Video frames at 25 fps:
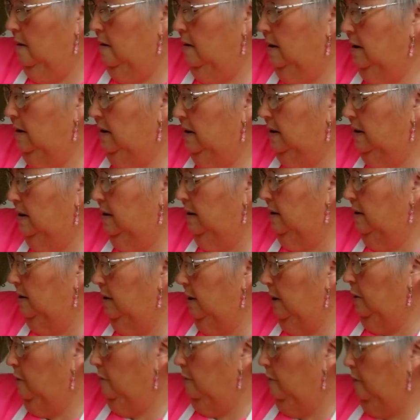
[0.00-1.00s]
this is the
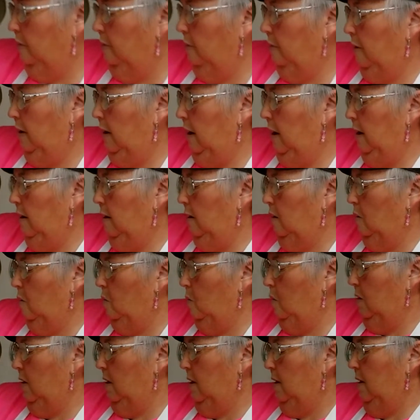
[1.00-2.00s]
secret ingredient
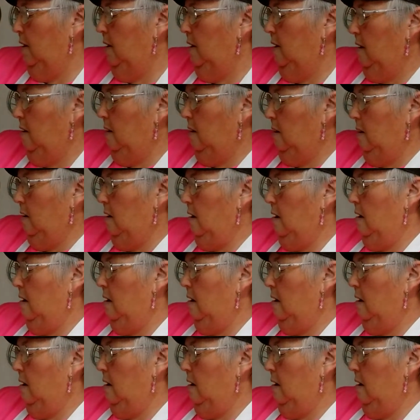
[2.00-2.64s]
going in there.